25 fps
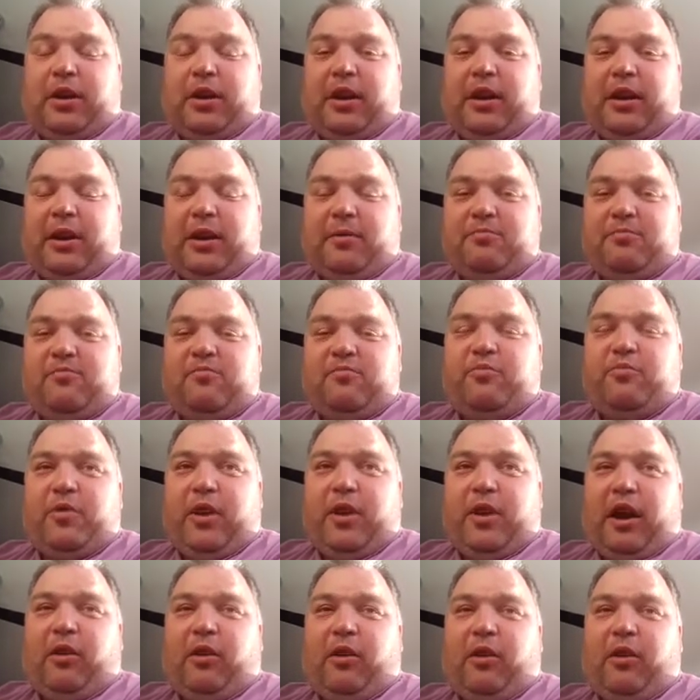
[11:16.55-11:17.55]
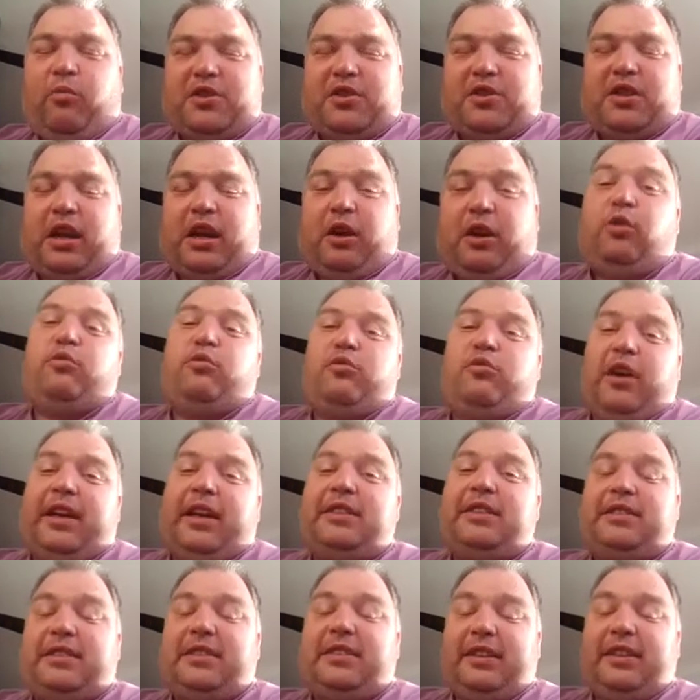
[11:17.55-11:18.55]
I watched the whole
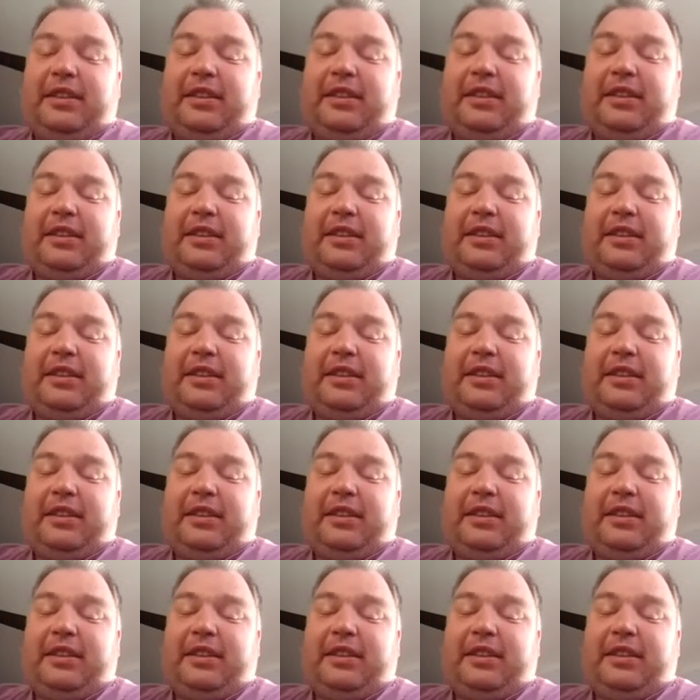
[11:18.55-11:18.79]
race.